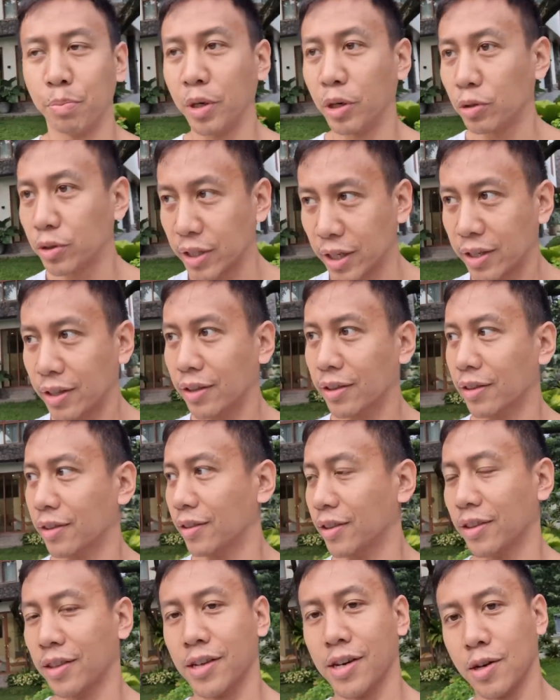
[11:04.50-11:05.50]
building
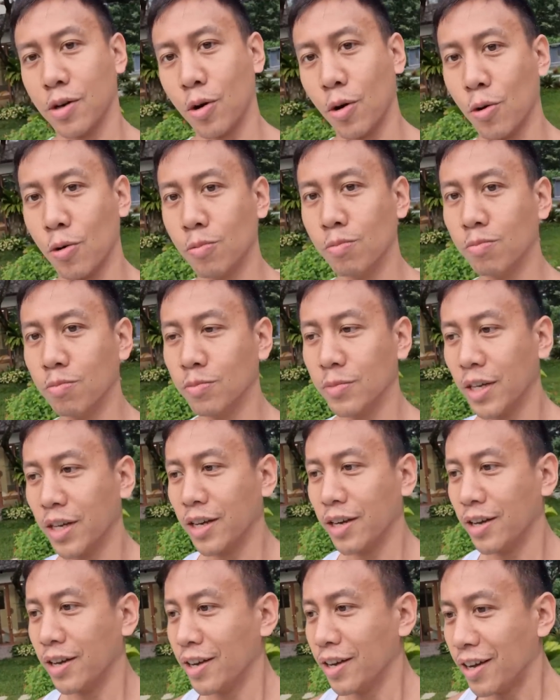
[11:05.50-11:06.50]
the home,
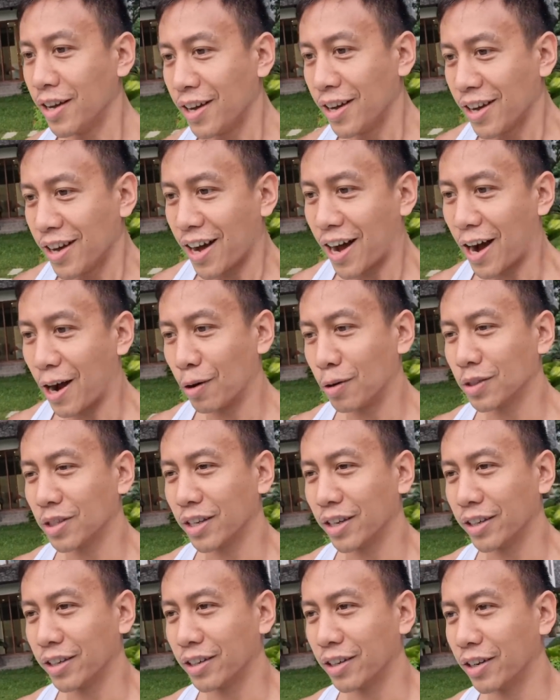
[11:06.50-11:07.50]
I was
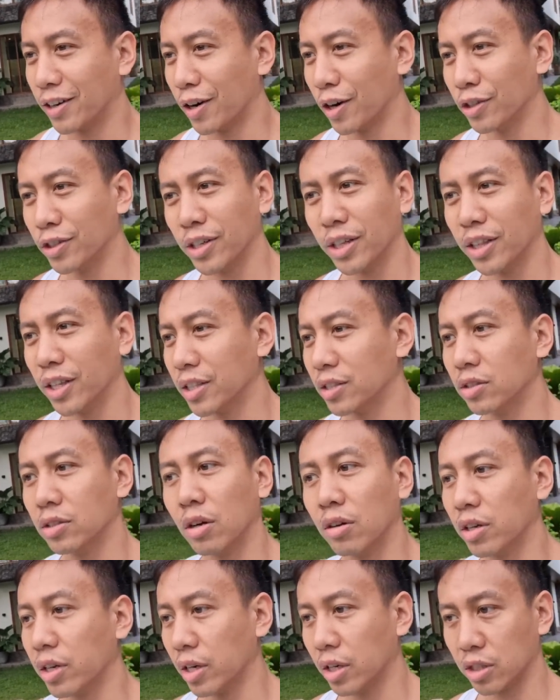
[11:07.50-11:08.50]
like, RJ, let's
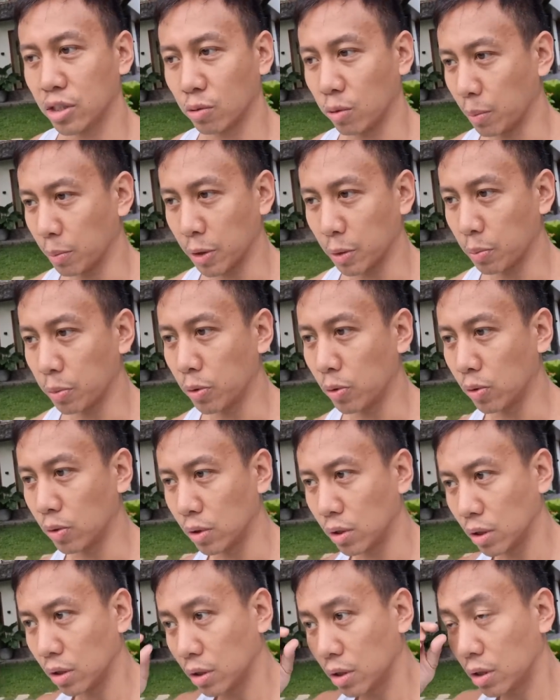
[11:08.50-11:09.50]
not get a swimming
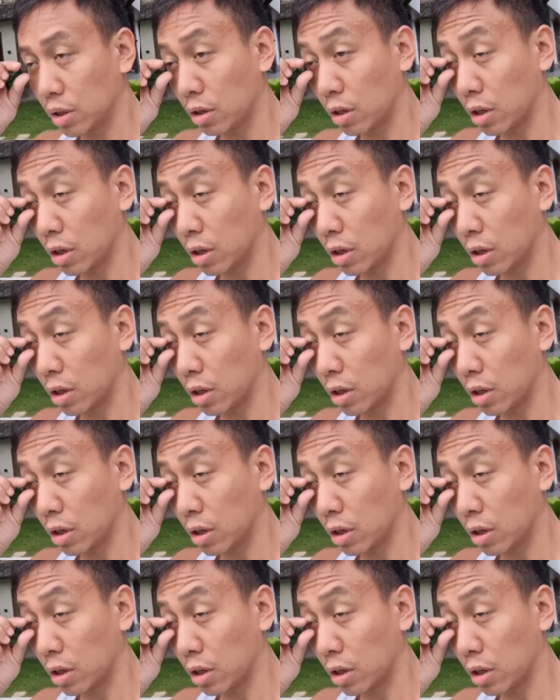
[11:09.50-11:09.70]
pool.